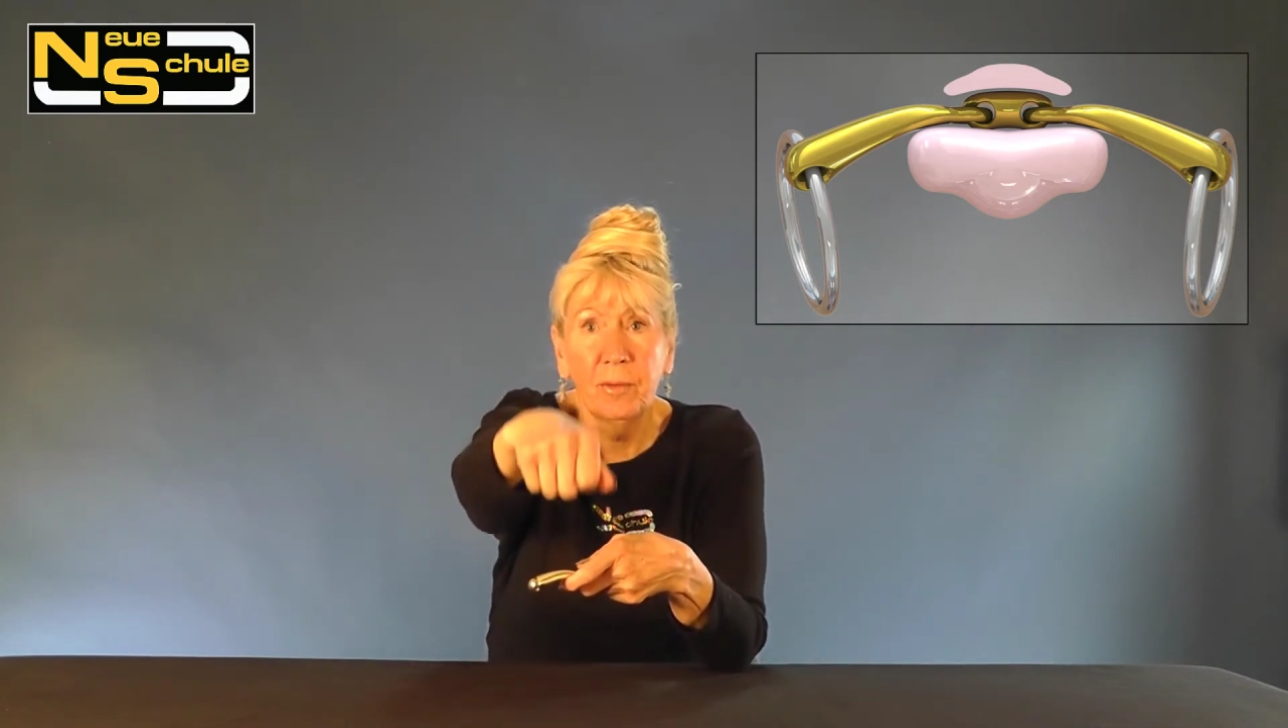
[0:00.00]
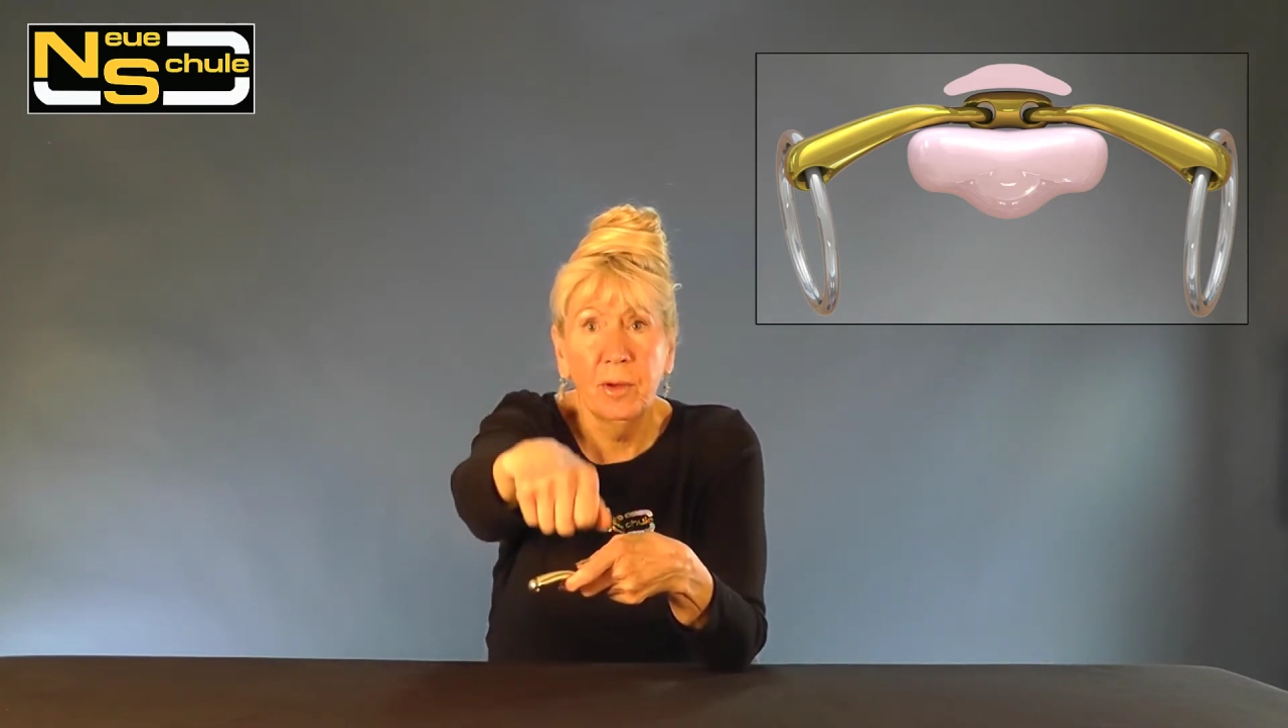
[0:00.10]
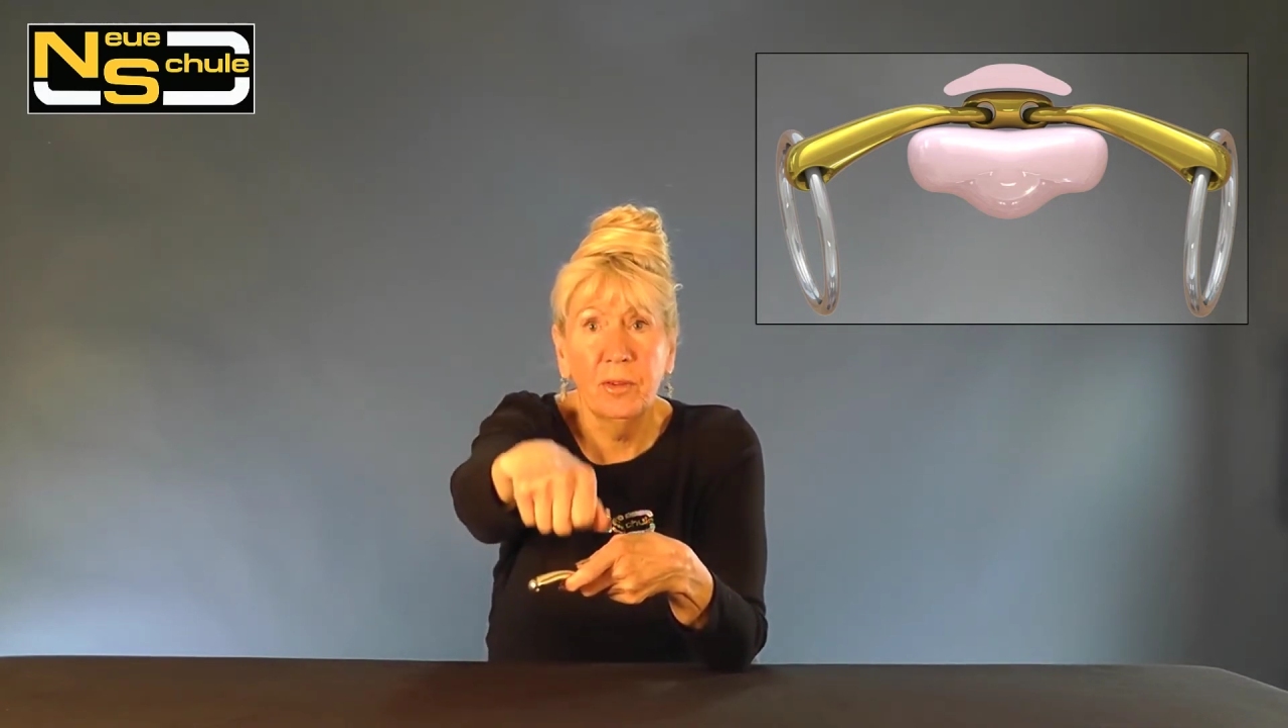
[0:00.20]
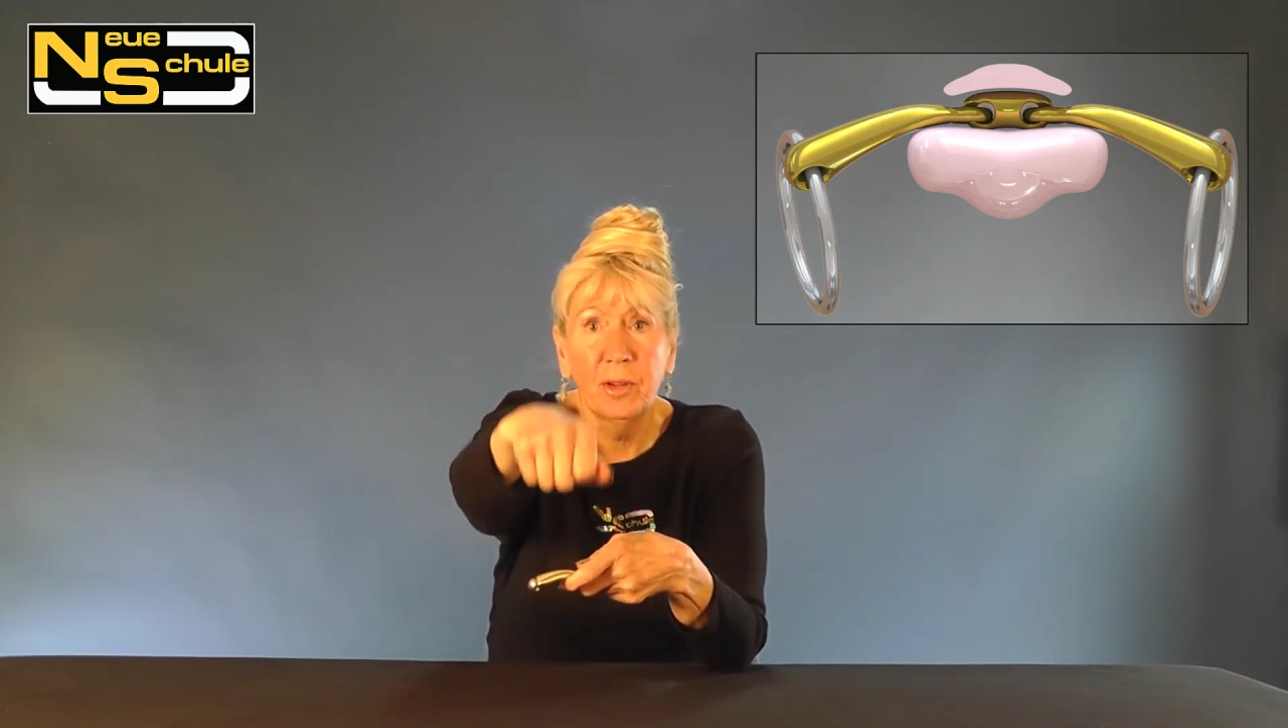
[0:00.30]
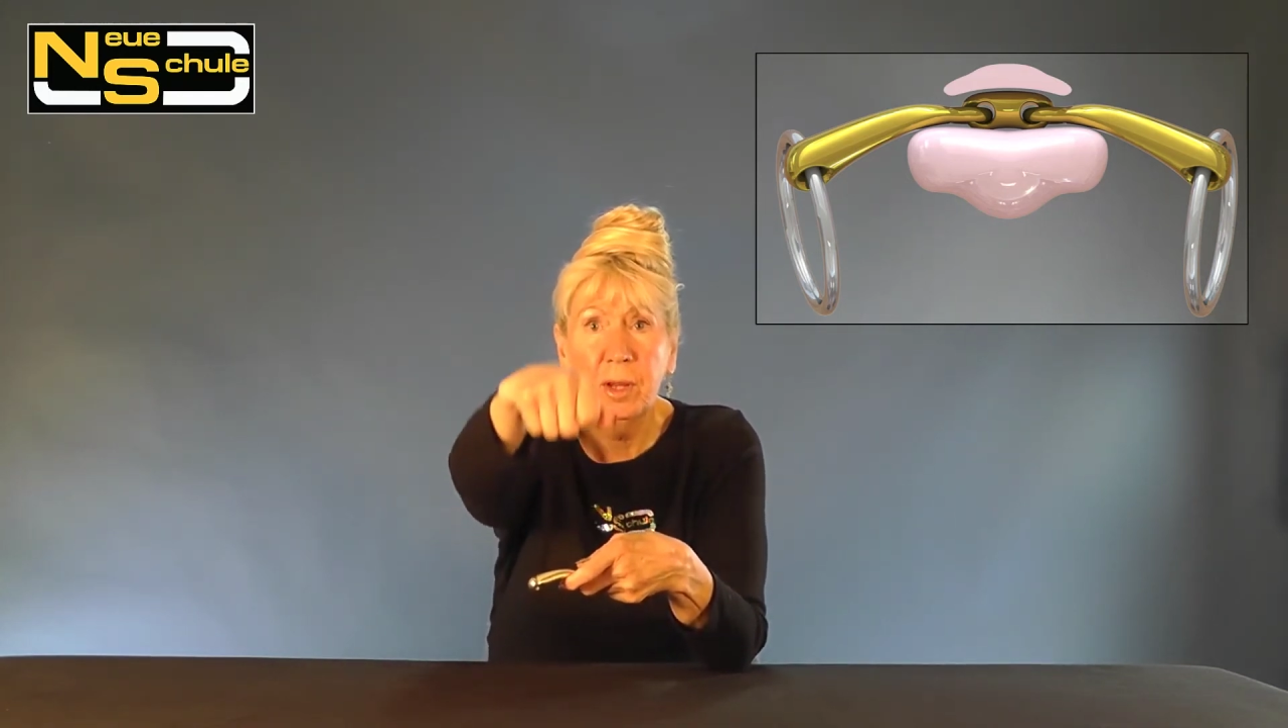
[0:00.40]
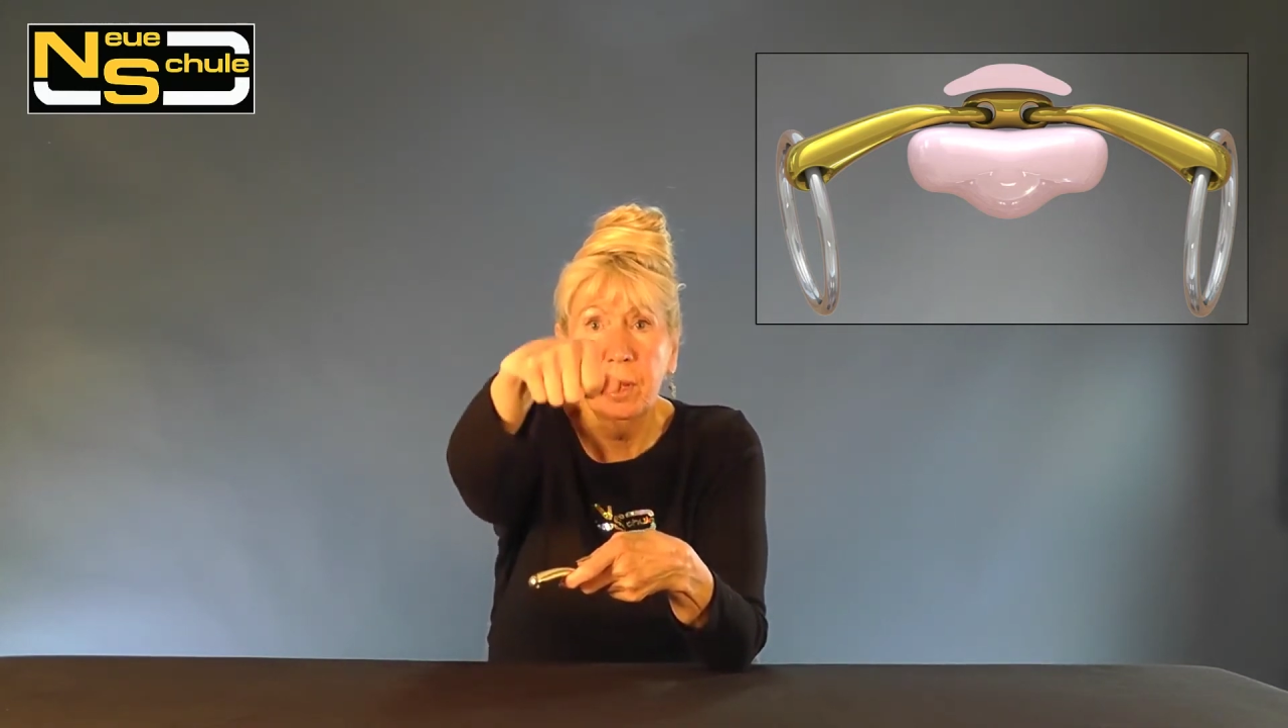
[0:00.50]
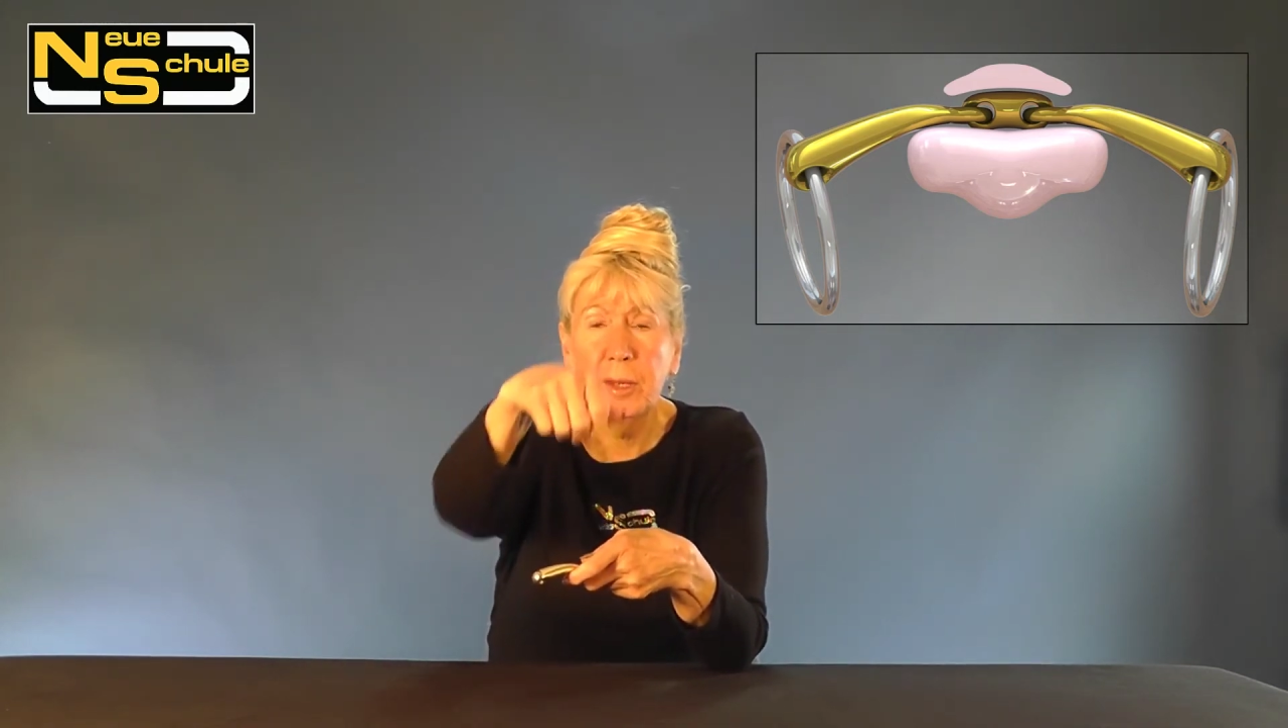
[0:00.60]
vertically.